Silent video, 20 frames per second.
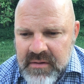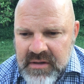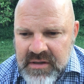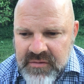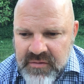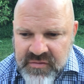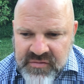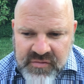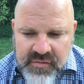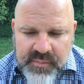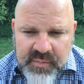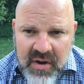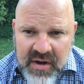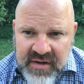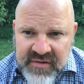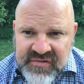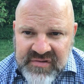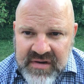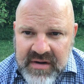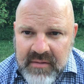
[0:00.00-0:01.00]
either through
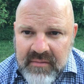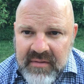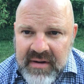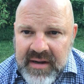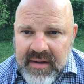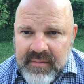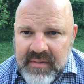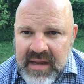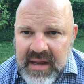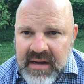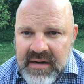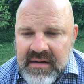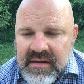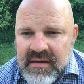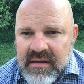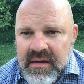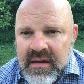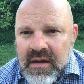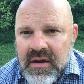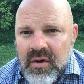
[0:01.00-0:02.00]
products that I recommend
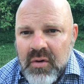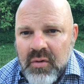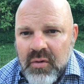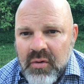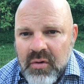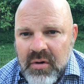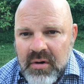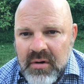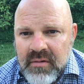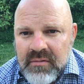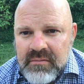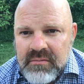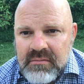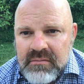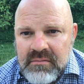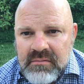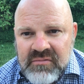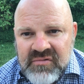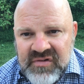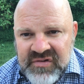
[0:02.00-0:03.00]
or
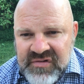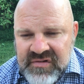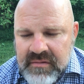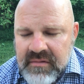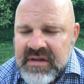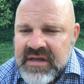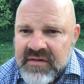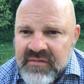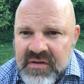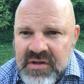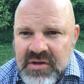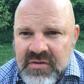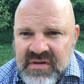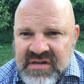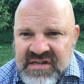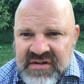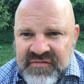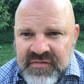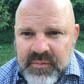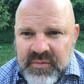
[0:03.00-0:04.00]
just giving you a
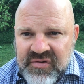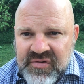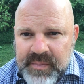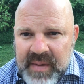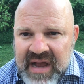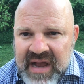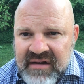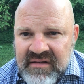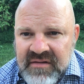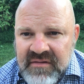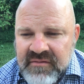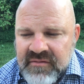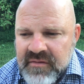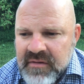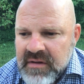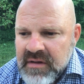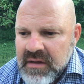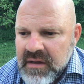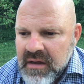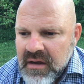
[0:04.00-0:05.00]
different perspective
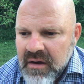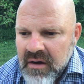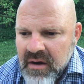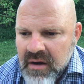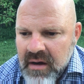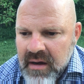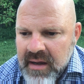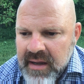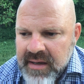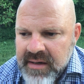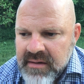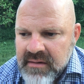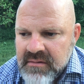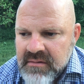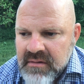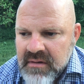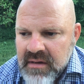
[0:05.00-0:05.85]
on